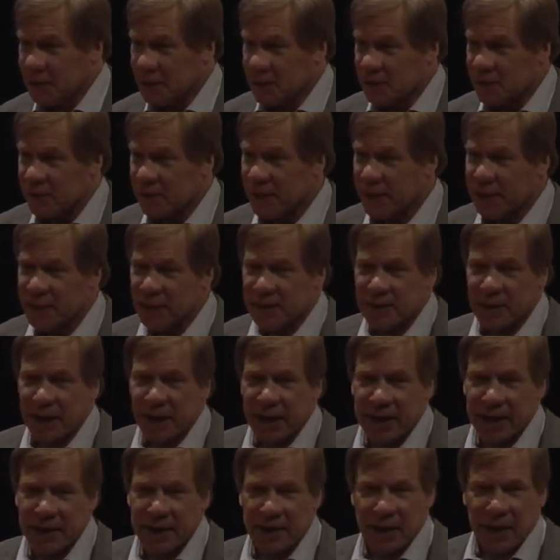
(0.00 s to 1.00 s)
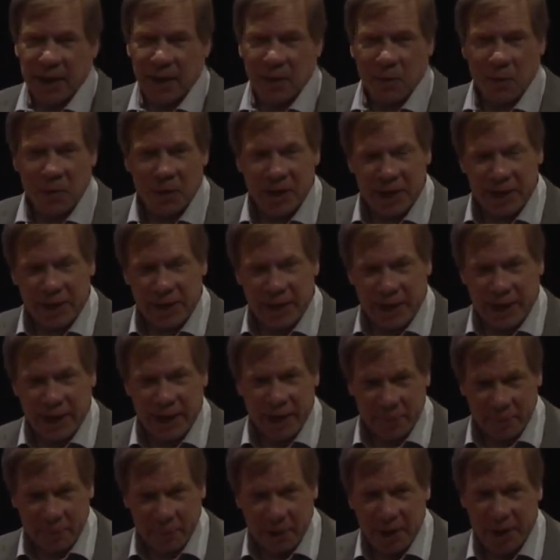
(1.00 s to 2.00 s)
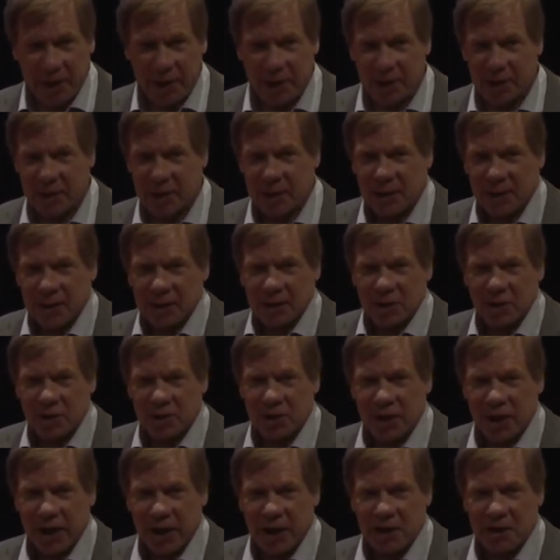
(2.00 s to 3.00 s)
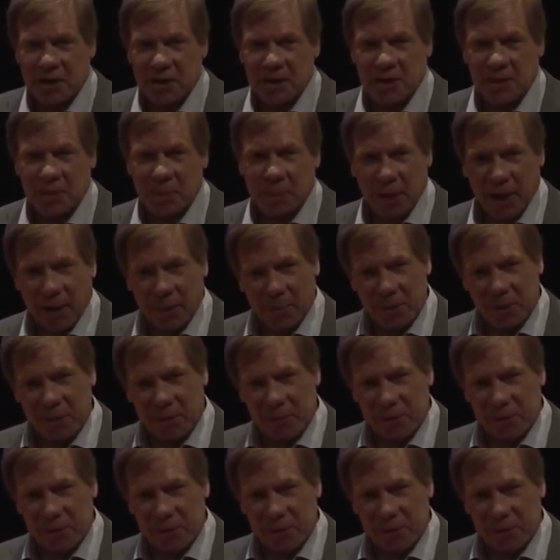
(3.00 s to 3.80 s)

So they decided we need a campaign to change the public